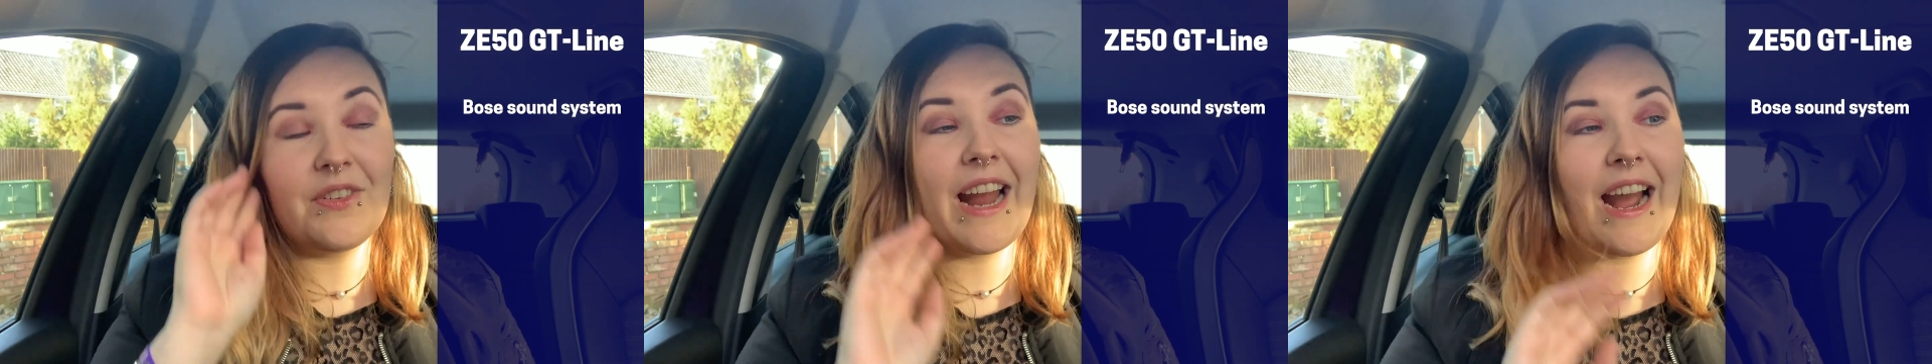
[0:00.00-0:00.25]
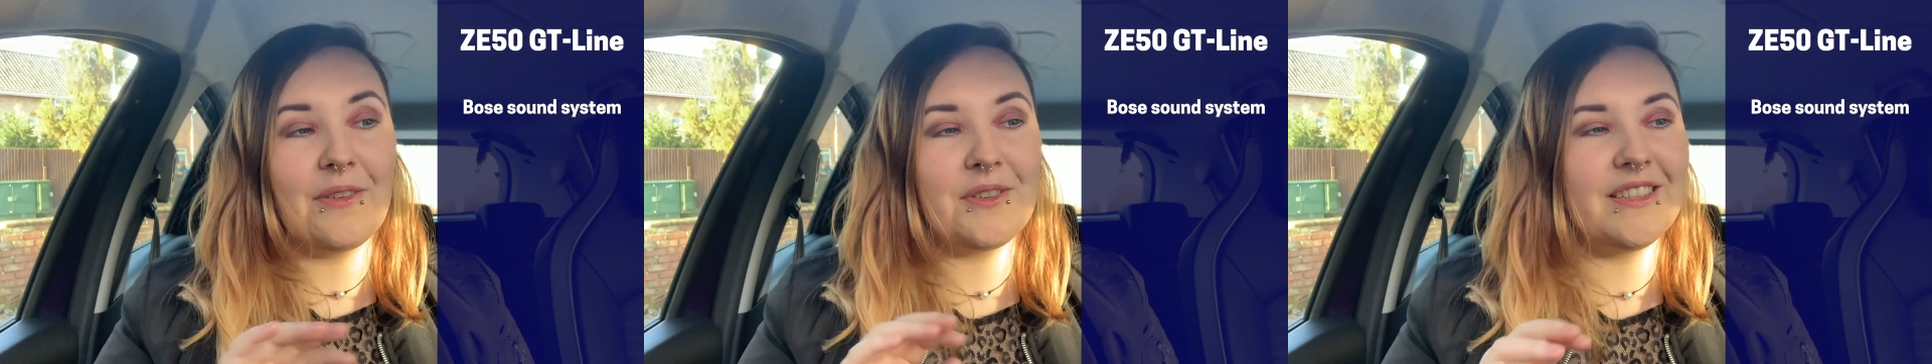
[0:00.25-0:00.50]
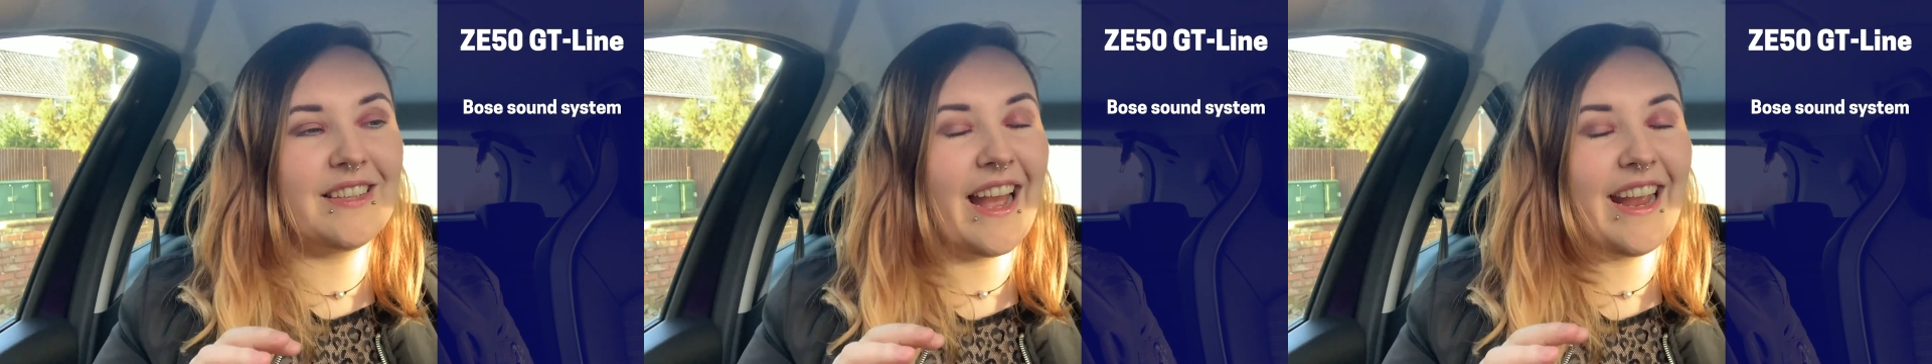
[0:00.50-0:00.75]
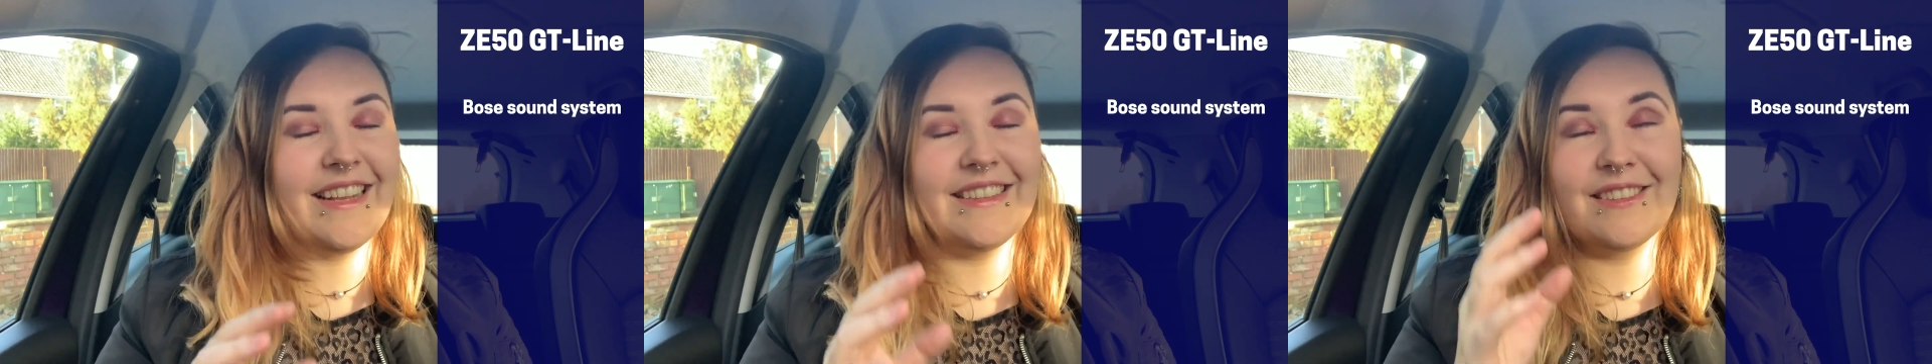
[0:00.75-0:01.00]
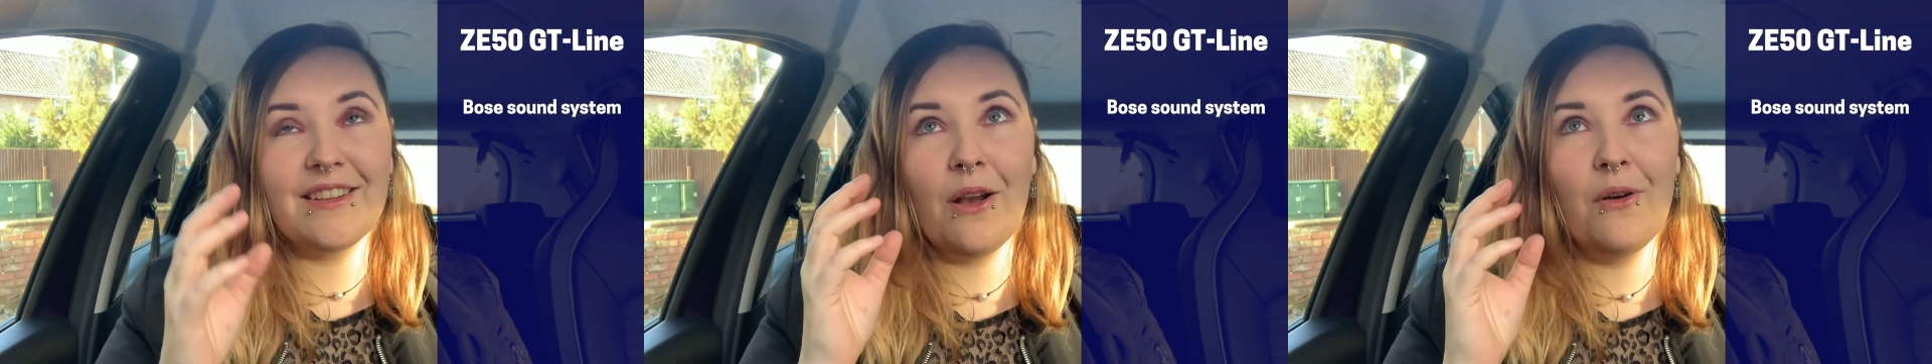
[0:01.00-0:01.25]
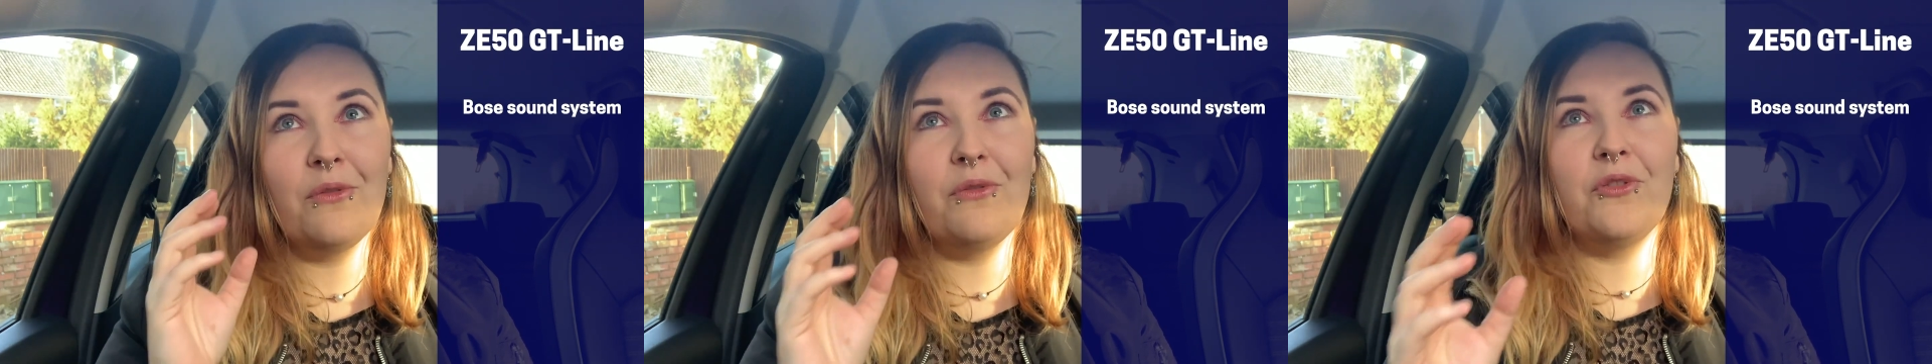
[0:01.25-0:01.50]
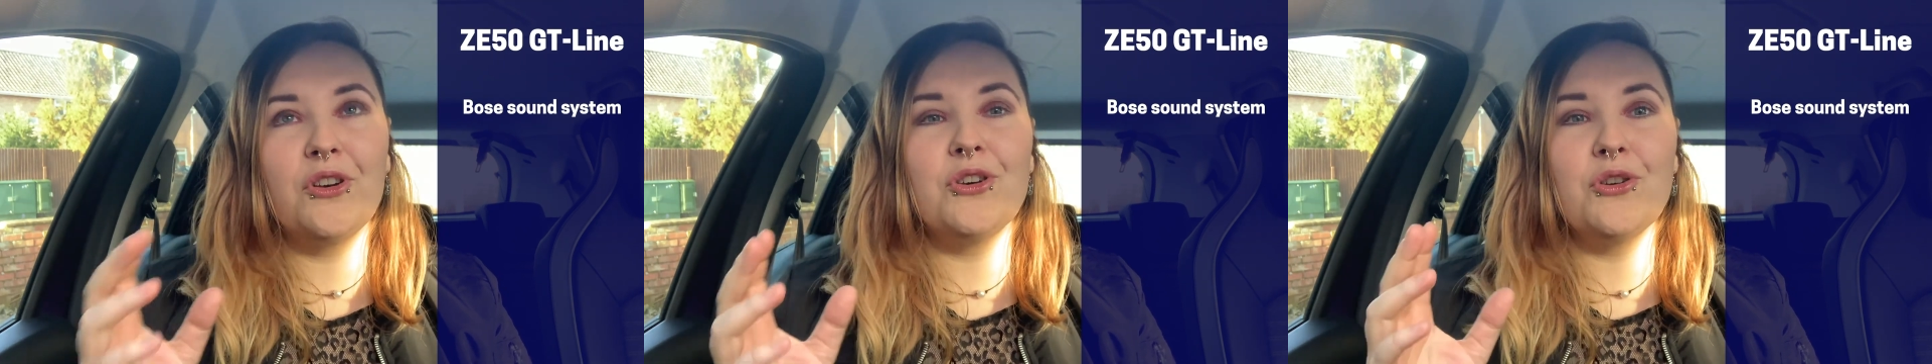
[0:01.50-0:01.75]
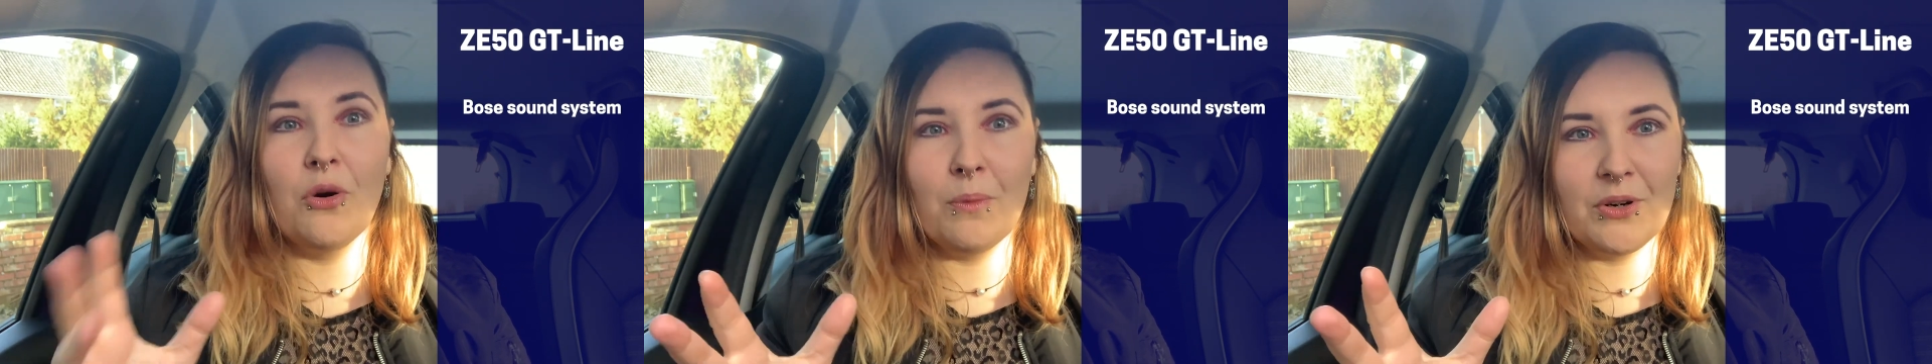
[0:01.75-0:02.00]
and I have to say it's
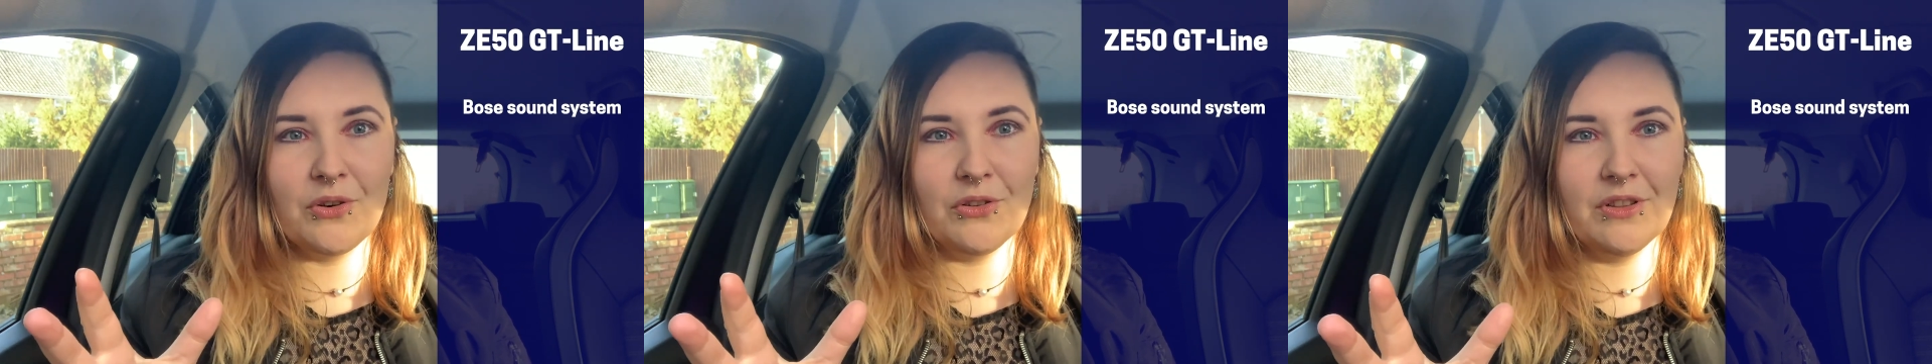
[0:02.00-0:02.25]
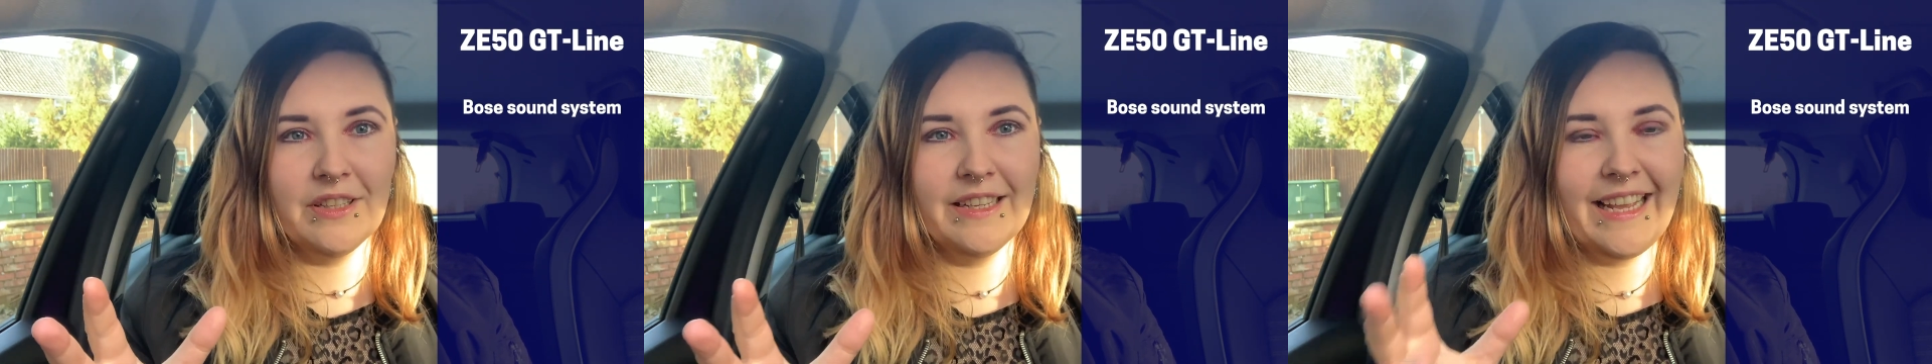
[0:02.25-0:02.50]
phenomenal.